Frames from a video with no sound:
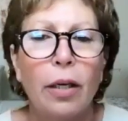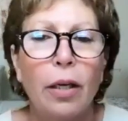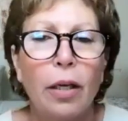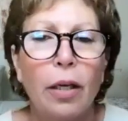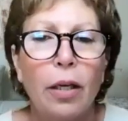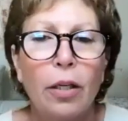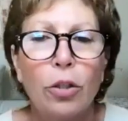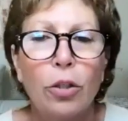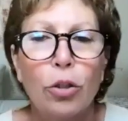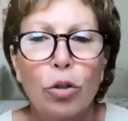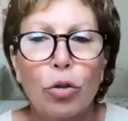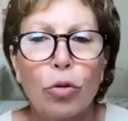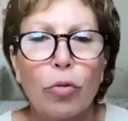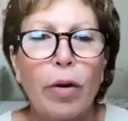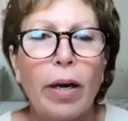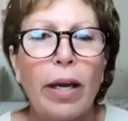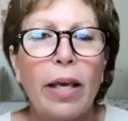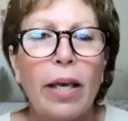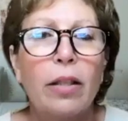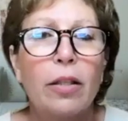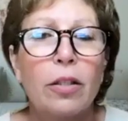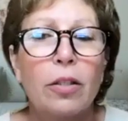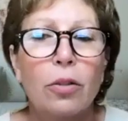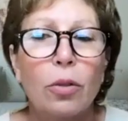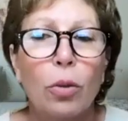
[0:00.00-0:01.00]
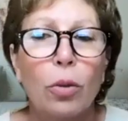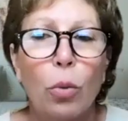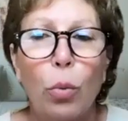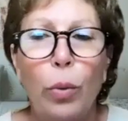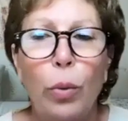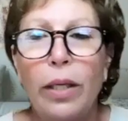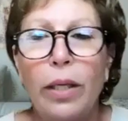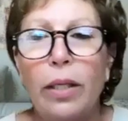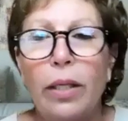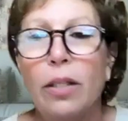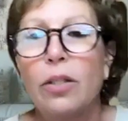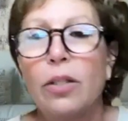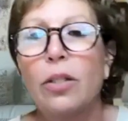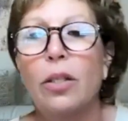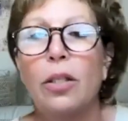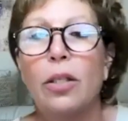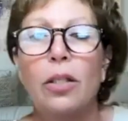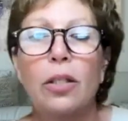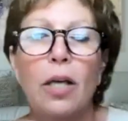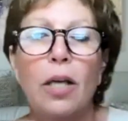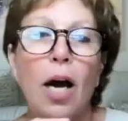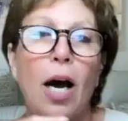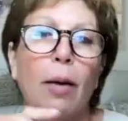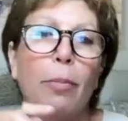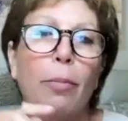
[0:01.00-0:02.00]
strengths, weaknesses,
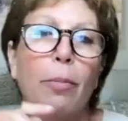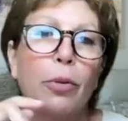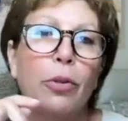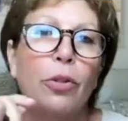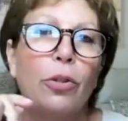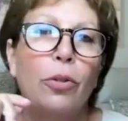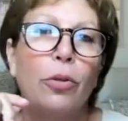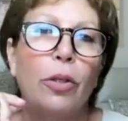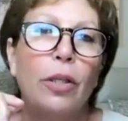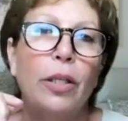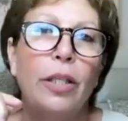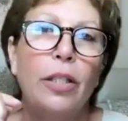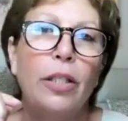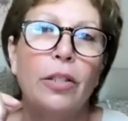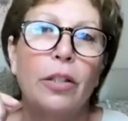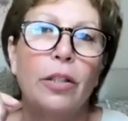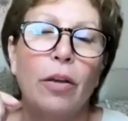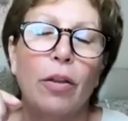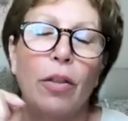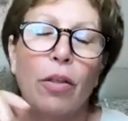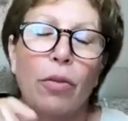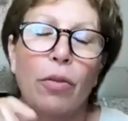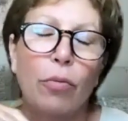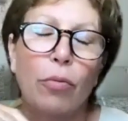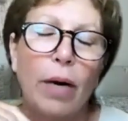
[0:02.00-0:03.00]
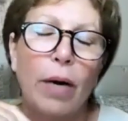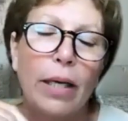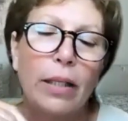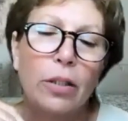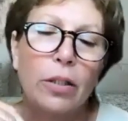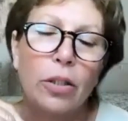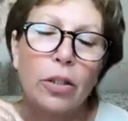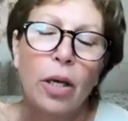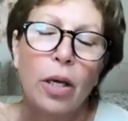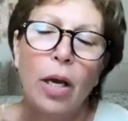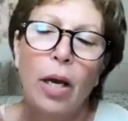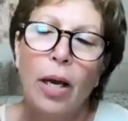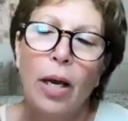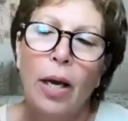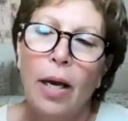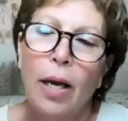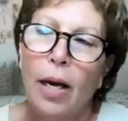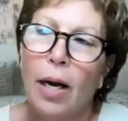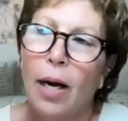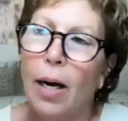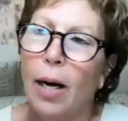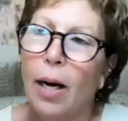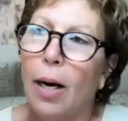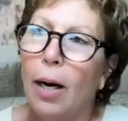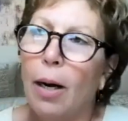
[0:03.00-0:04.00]
opportunities, and threats.
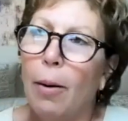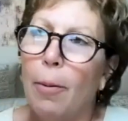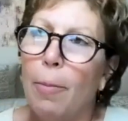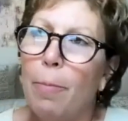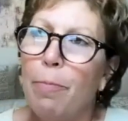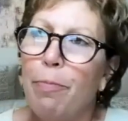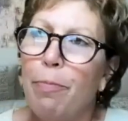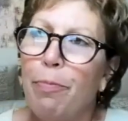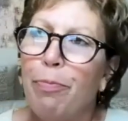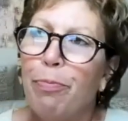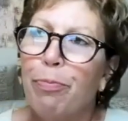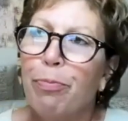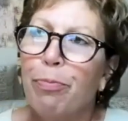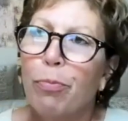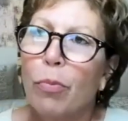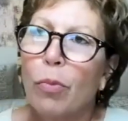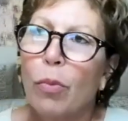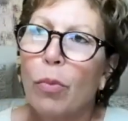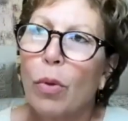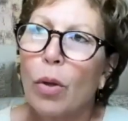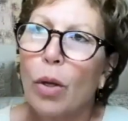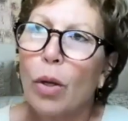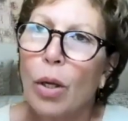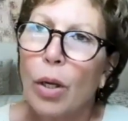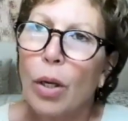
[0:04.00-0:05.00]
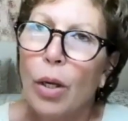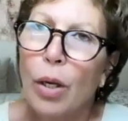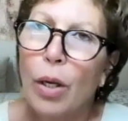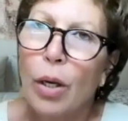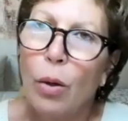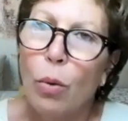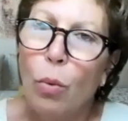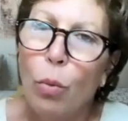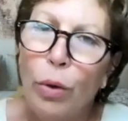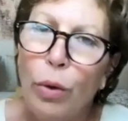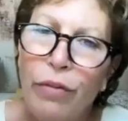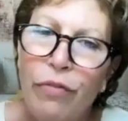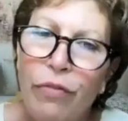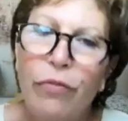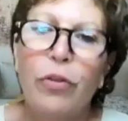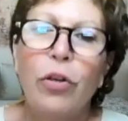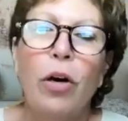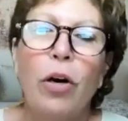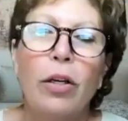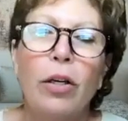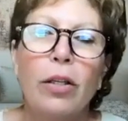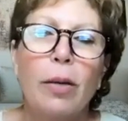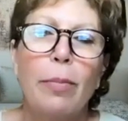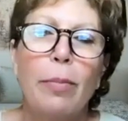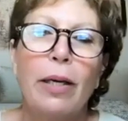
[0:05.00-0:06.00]
Um, we've
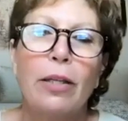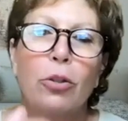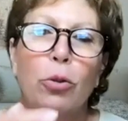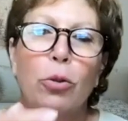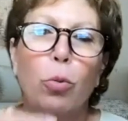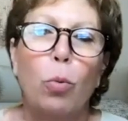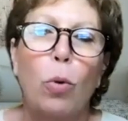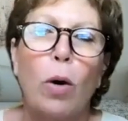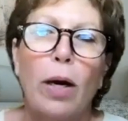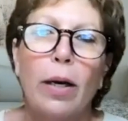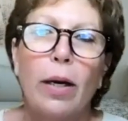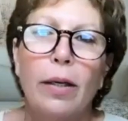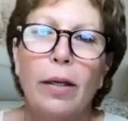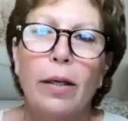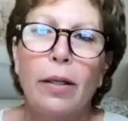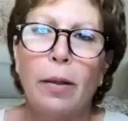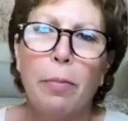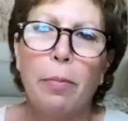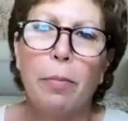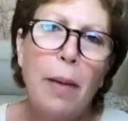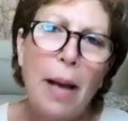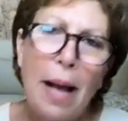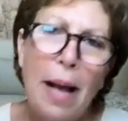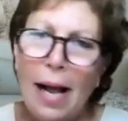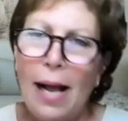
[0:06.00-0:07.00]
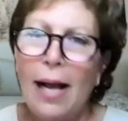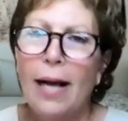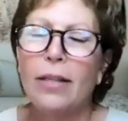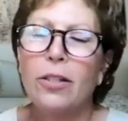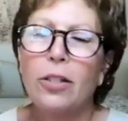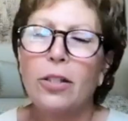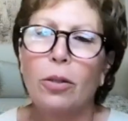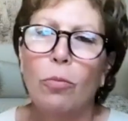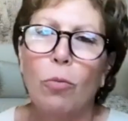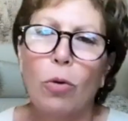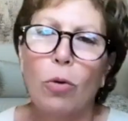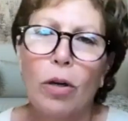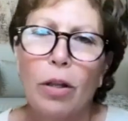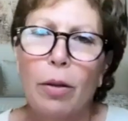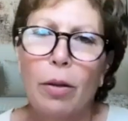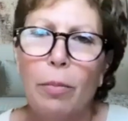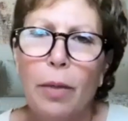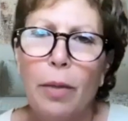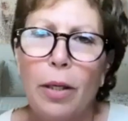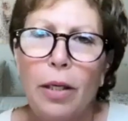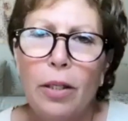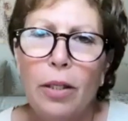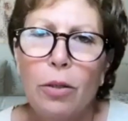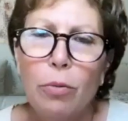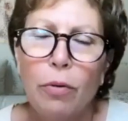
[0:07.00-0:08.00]
talked about SWOT in the past and one of the
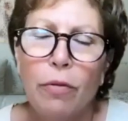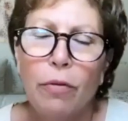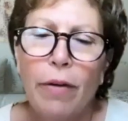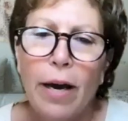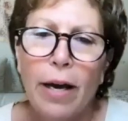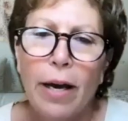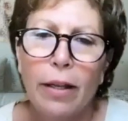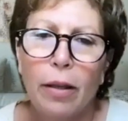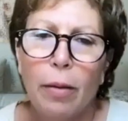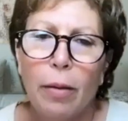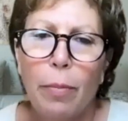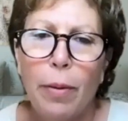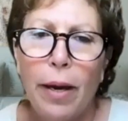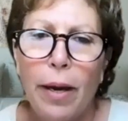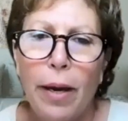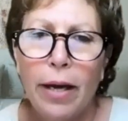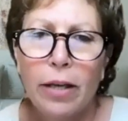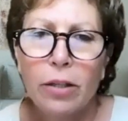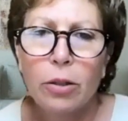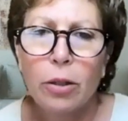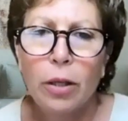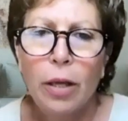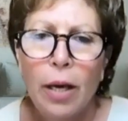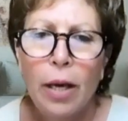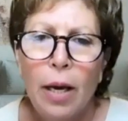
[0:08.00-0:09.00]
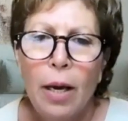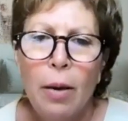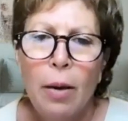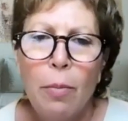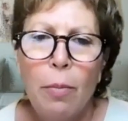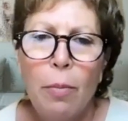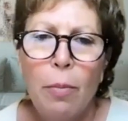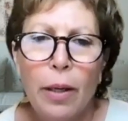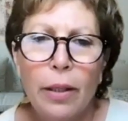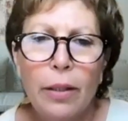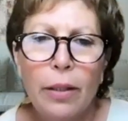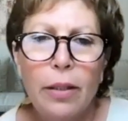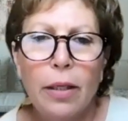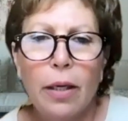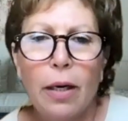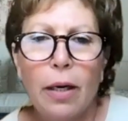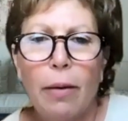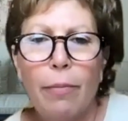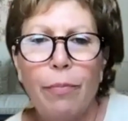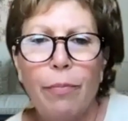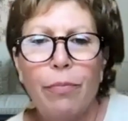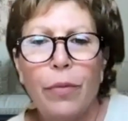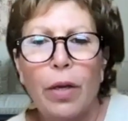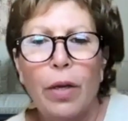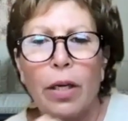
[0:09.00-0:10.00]
meetings we've had in the past, but
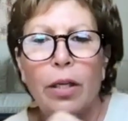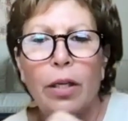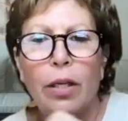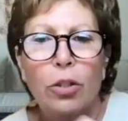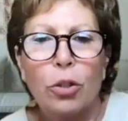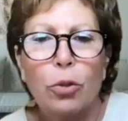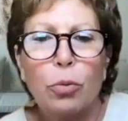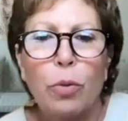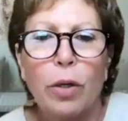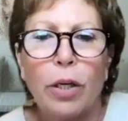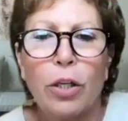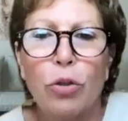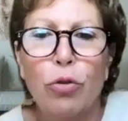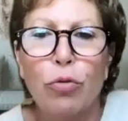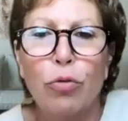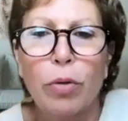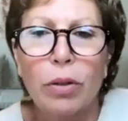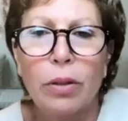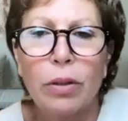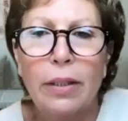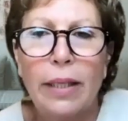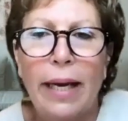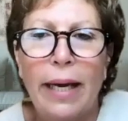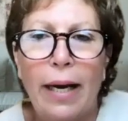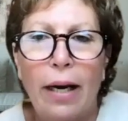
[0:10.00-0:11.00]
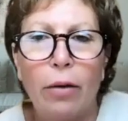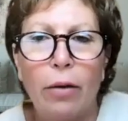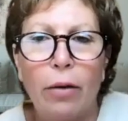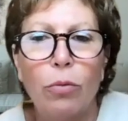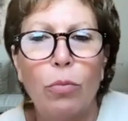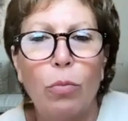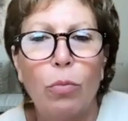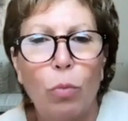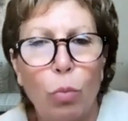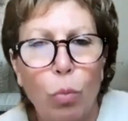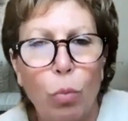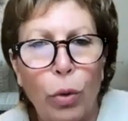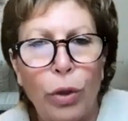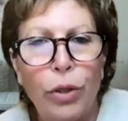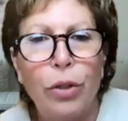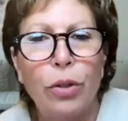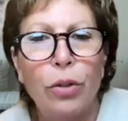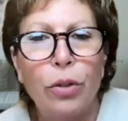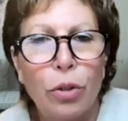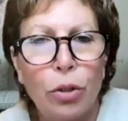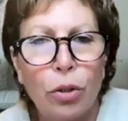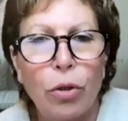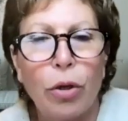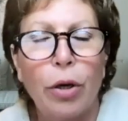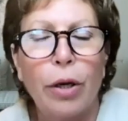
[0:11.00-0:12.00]
just want to drill down when you're
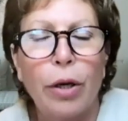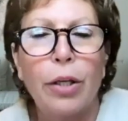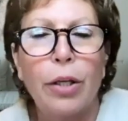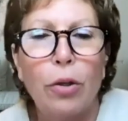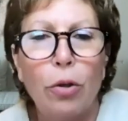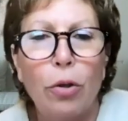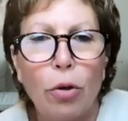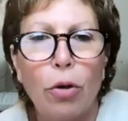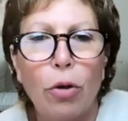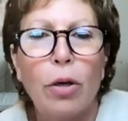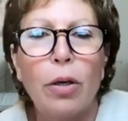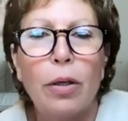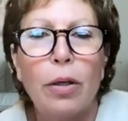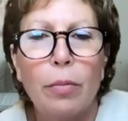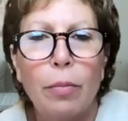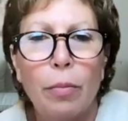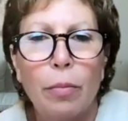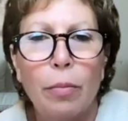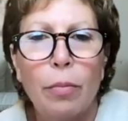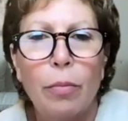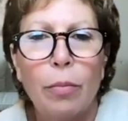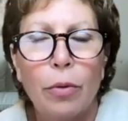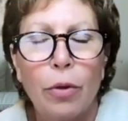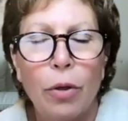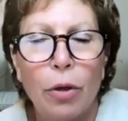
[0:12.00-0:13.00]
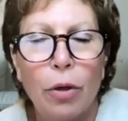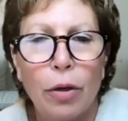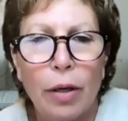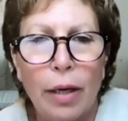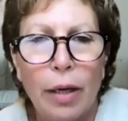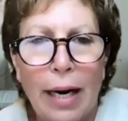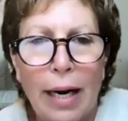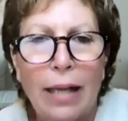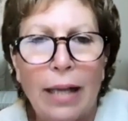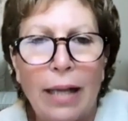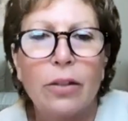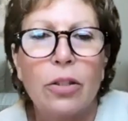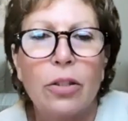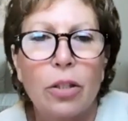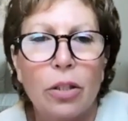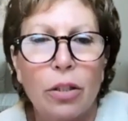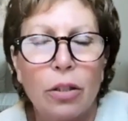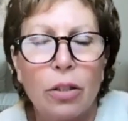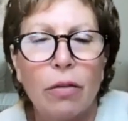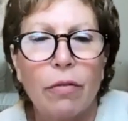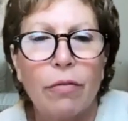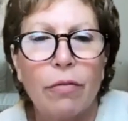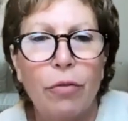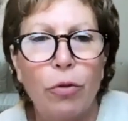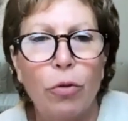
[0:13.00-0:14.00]
starting your analysis
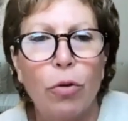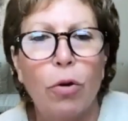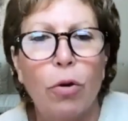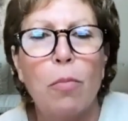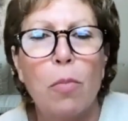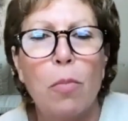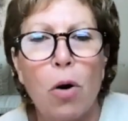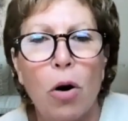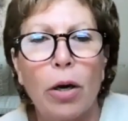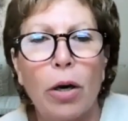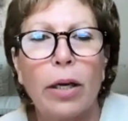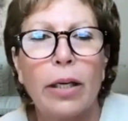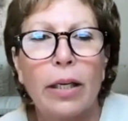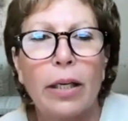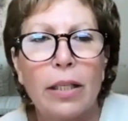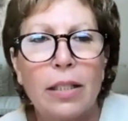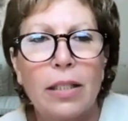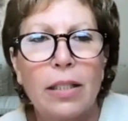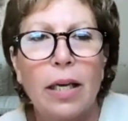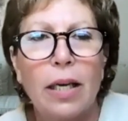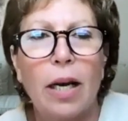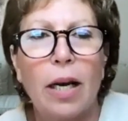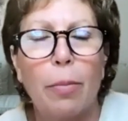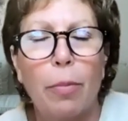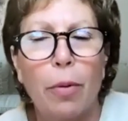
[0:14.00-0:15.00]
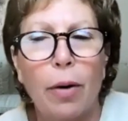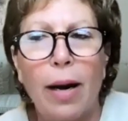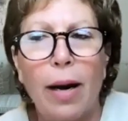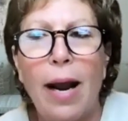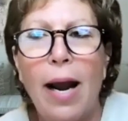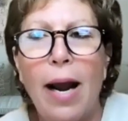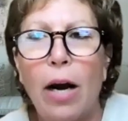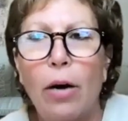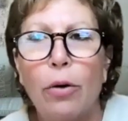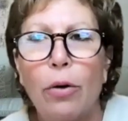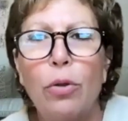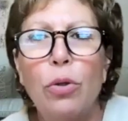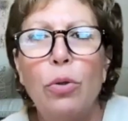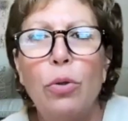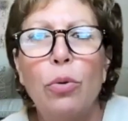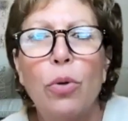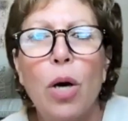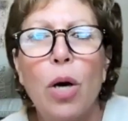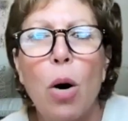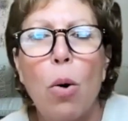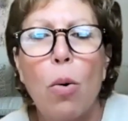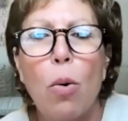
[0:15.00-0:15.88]
of your marketing setup on how you go